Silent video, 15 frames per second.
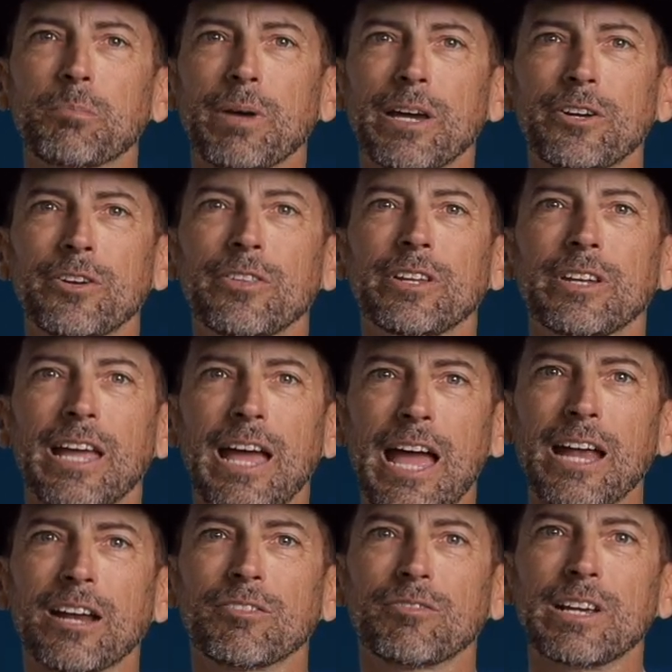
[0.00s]
better than to
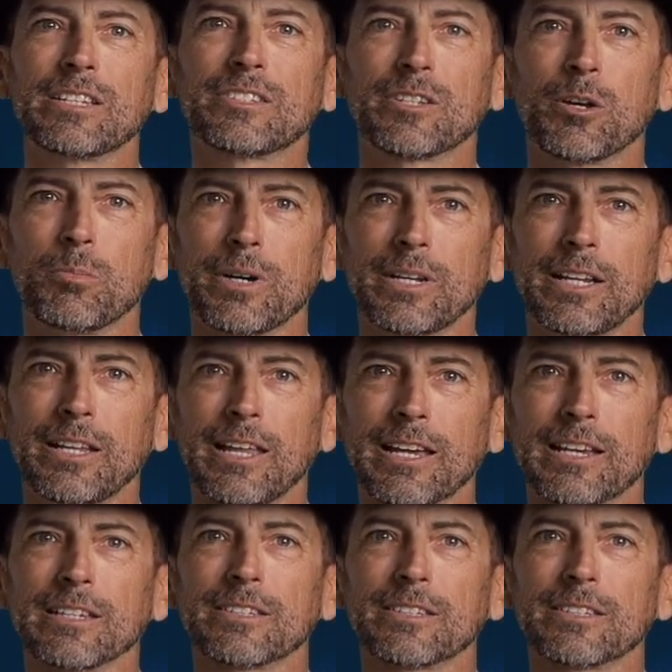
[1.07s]
aggravate somebody like a